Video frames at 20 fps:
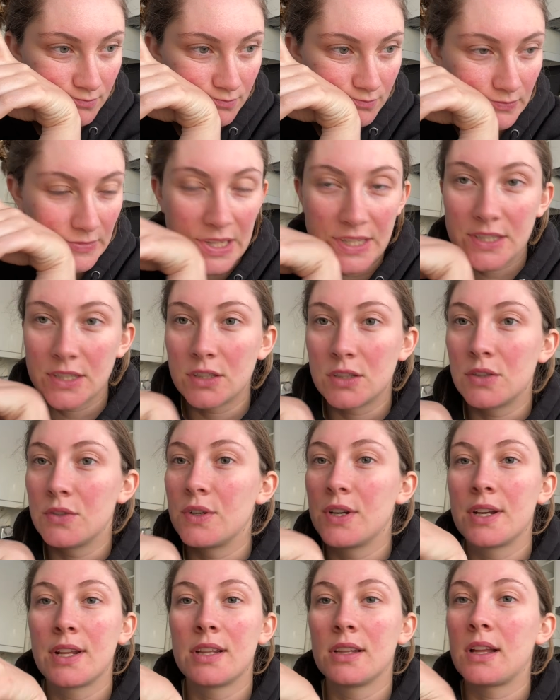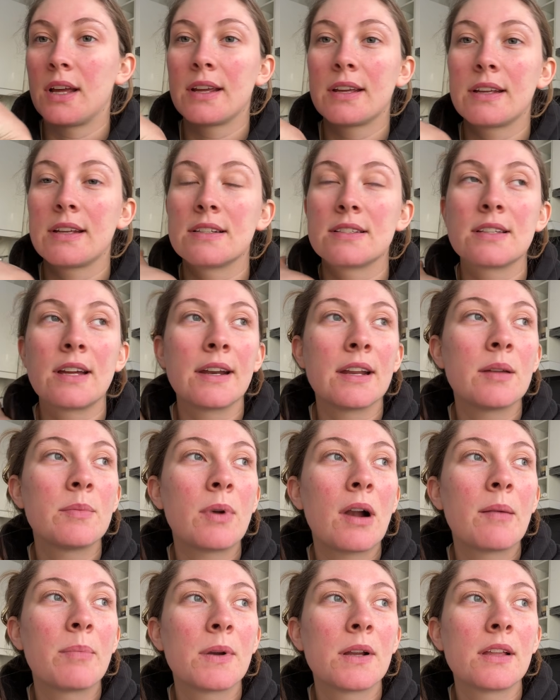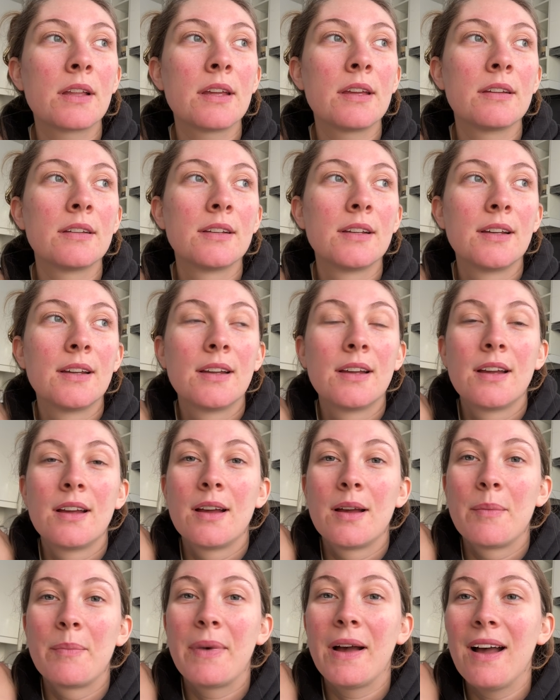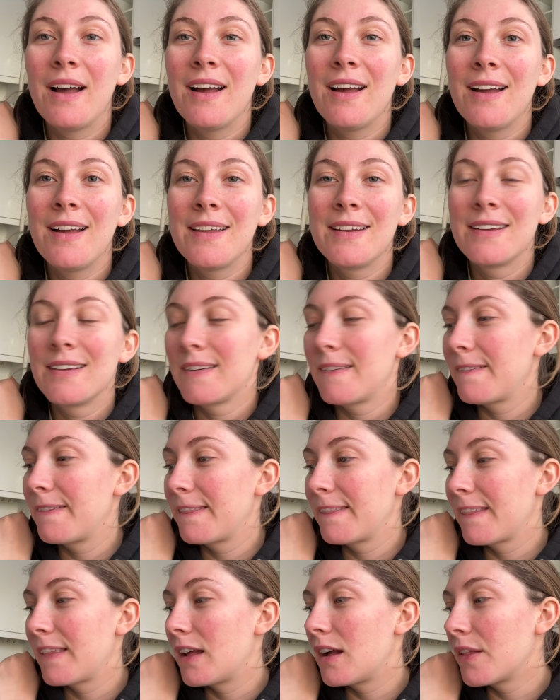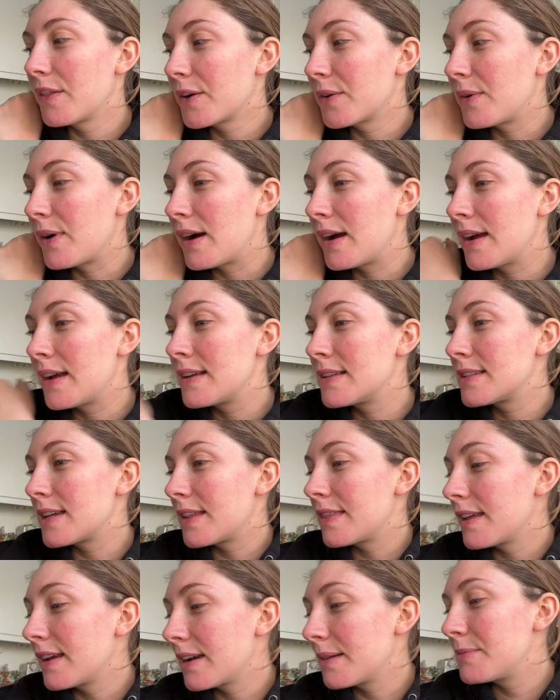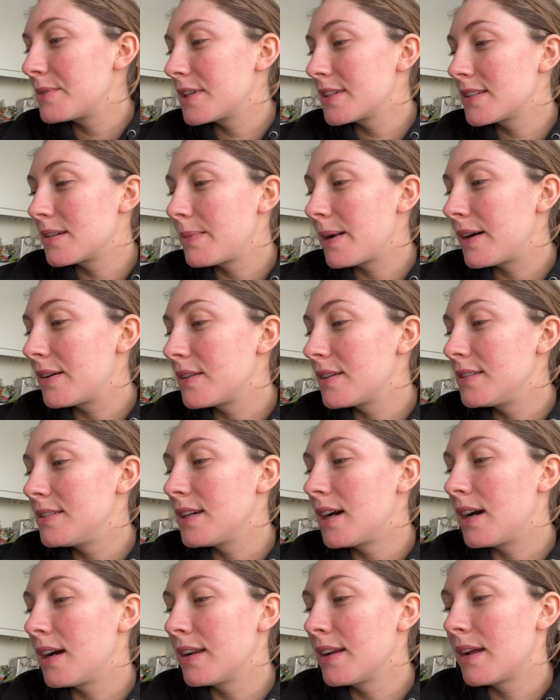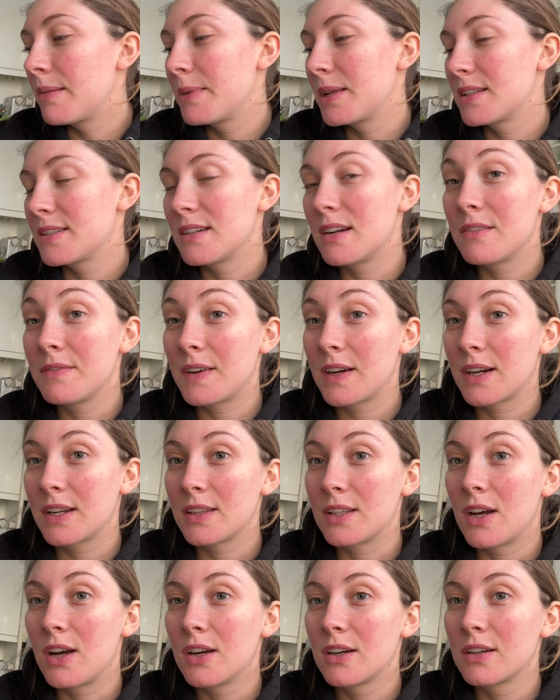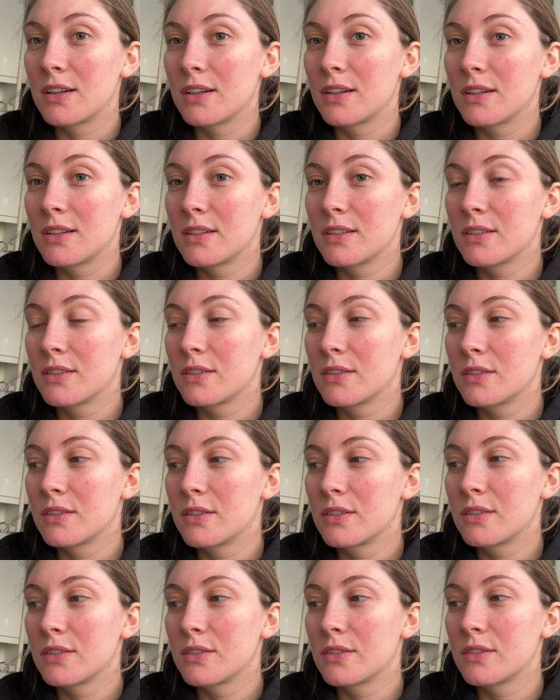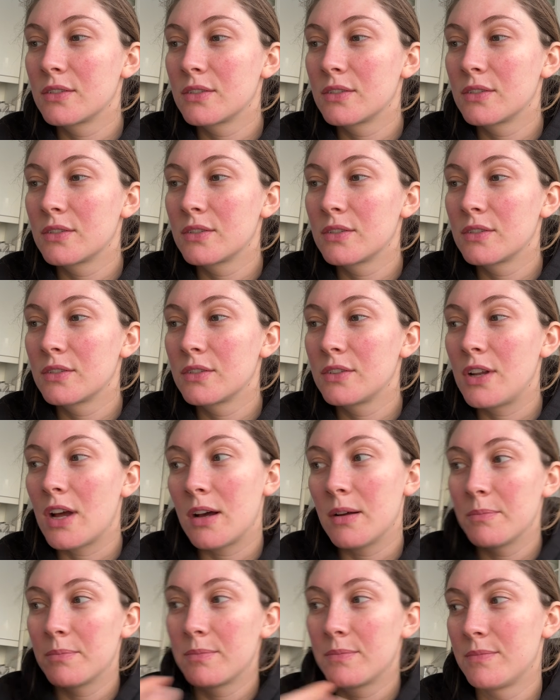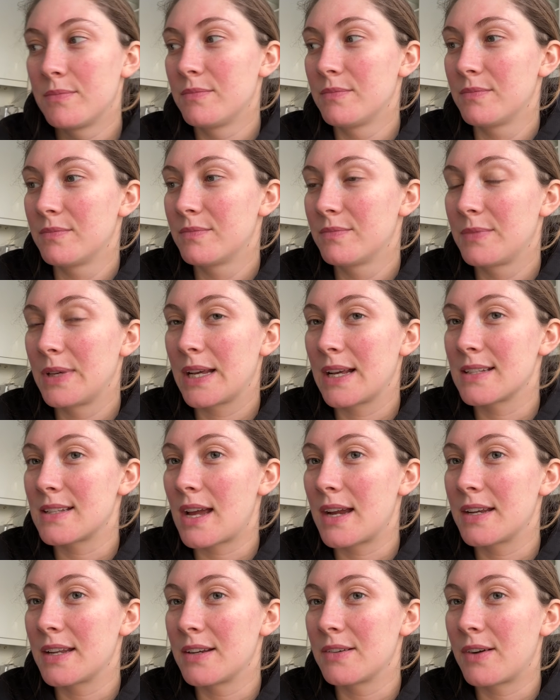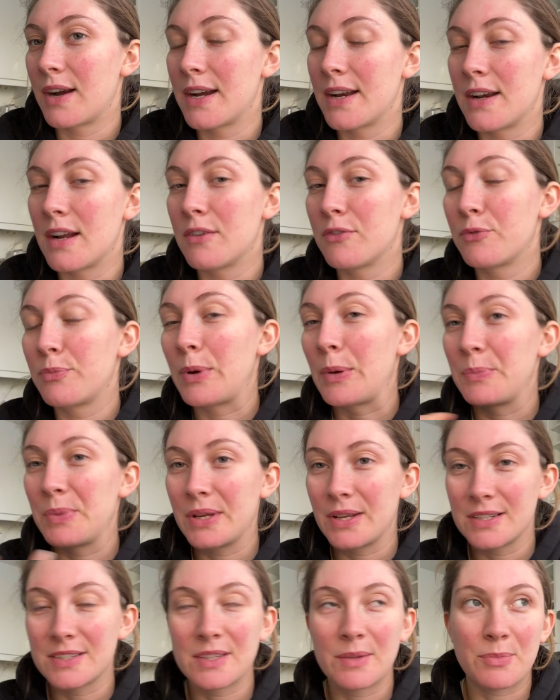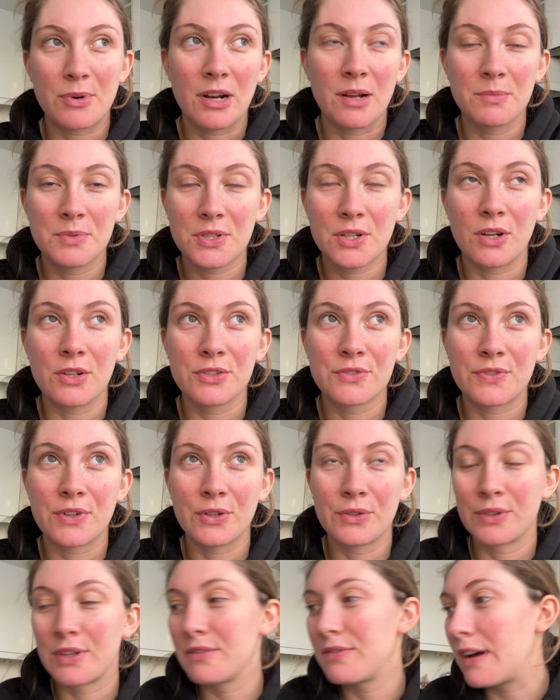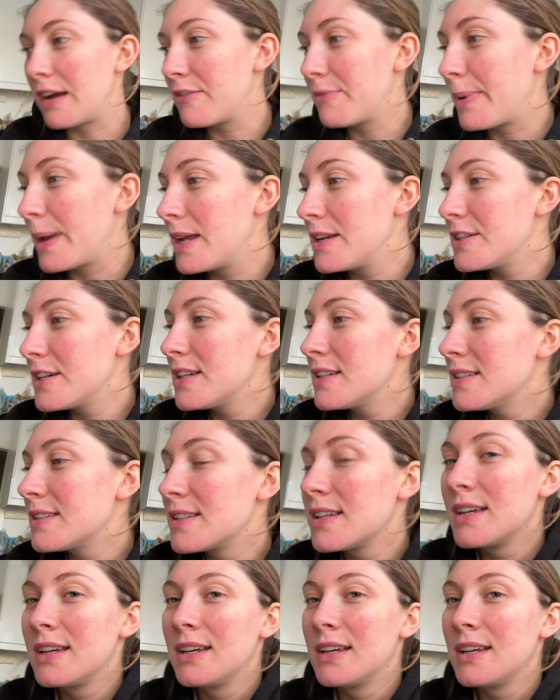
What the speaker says: is included and like is cited properly. But otherwise, I think I'm just about done. I mean, it's not very long. Not because I didn't write enough, but because the prompt calls for only 5 pages.